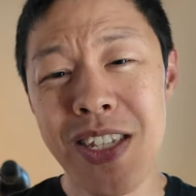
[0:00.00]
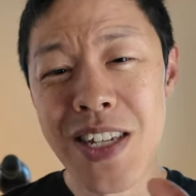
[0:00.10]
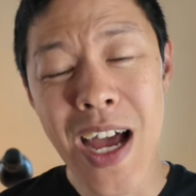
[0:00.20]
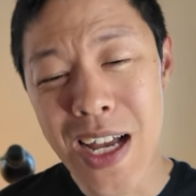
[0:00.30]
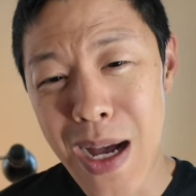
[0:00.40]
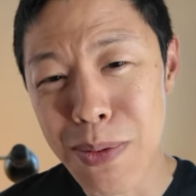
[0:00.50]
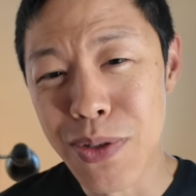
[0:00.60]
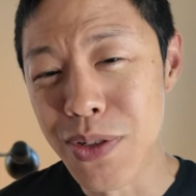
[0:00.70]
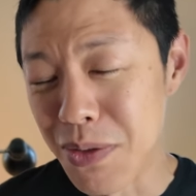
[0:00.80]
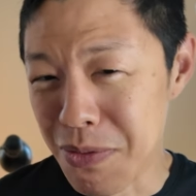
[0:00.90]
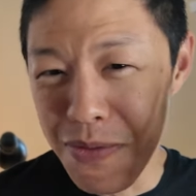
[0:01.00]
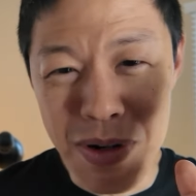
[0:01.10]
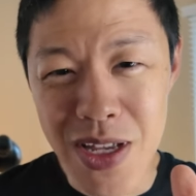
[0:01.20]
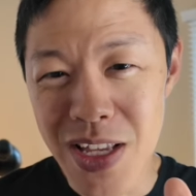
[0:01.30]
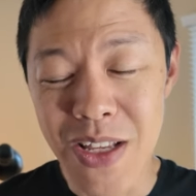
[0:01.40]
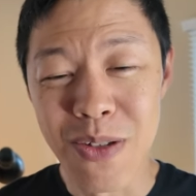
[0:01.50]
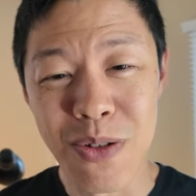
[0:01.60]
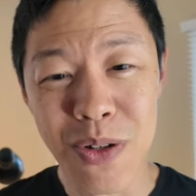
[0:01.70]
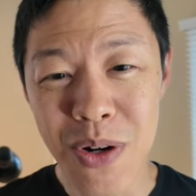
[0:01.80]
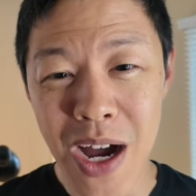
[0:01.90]
The snack apples are way easier
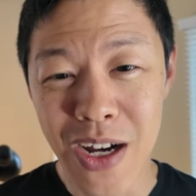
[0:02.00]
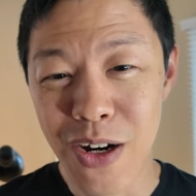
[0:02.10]
to crack